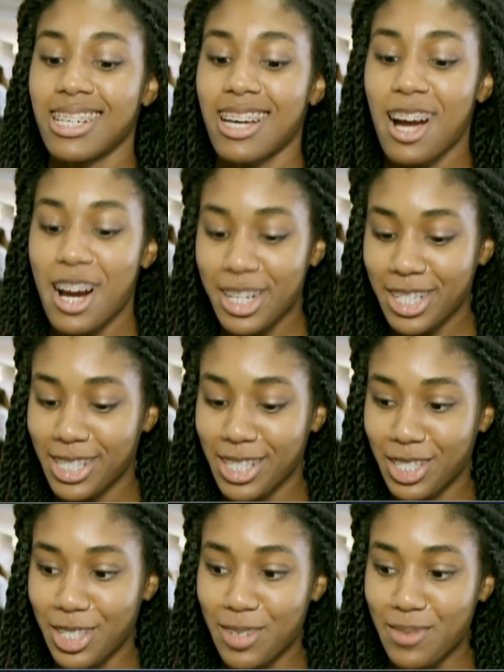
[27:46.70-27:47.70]
Hard
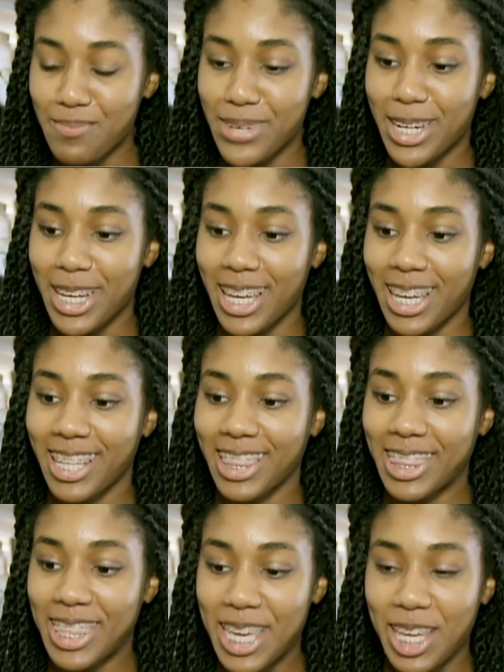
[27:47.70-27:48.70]
decision, but I
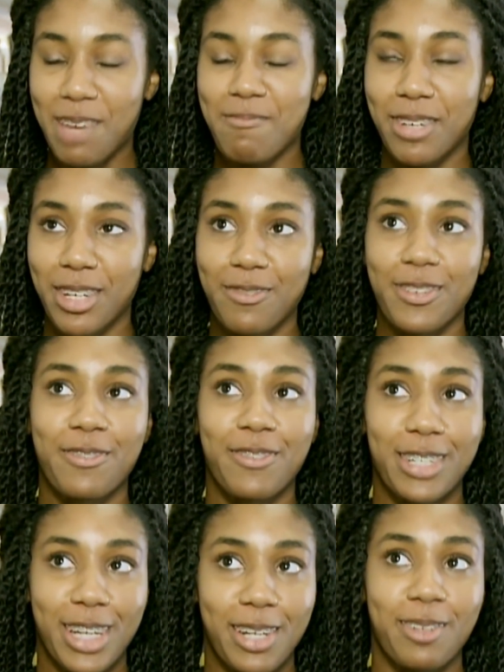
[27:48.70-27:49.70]
think I'm gonna vote for
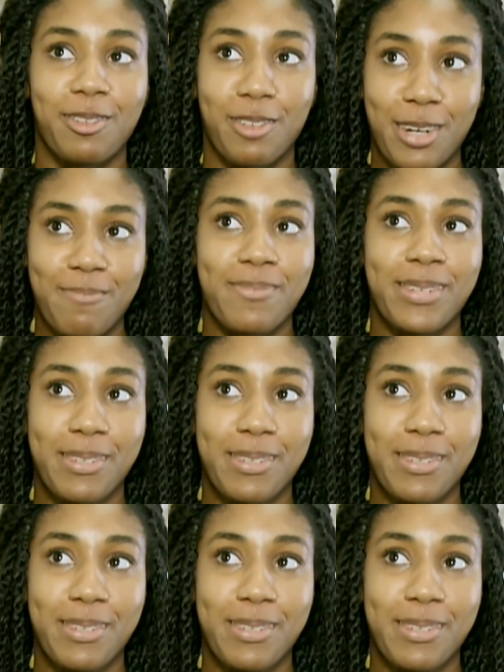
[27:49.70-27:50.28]
Donald Trump.